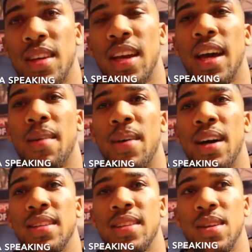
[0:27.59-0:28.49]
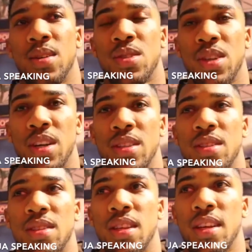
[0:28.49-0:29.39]
Yeah man, it was good.
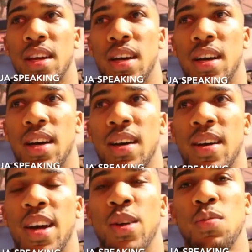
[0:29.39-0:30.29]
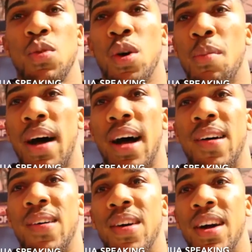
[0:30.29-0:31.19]
Uh, it was more
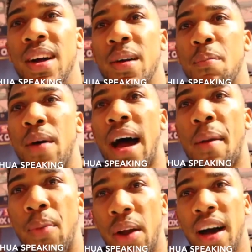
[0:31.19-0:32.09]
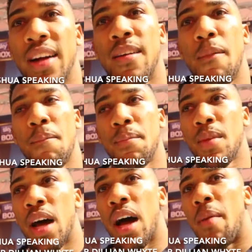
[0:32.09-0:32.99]
about bad blood,
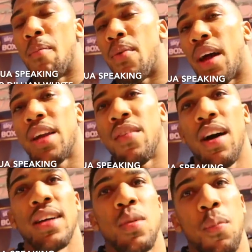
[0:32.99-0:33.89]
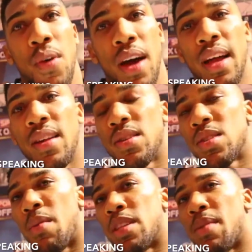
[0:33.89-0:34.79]
um, bragging rights and pride, not
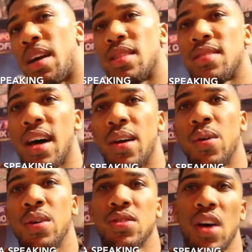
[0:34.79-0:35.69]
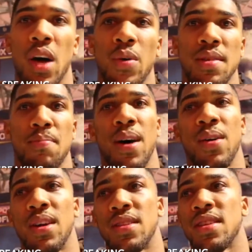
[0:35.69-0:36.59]
so much about the title. The title was a
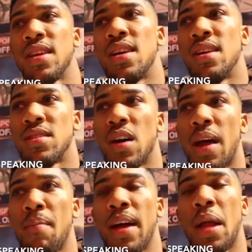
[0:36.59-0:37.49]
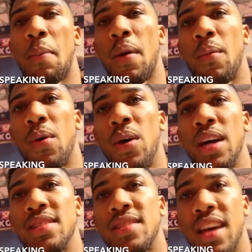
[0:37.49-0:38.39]
bonus, so that made it a bit more
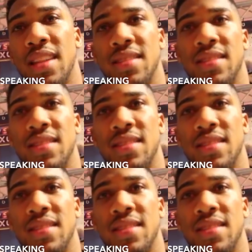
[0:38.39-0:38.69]
intense.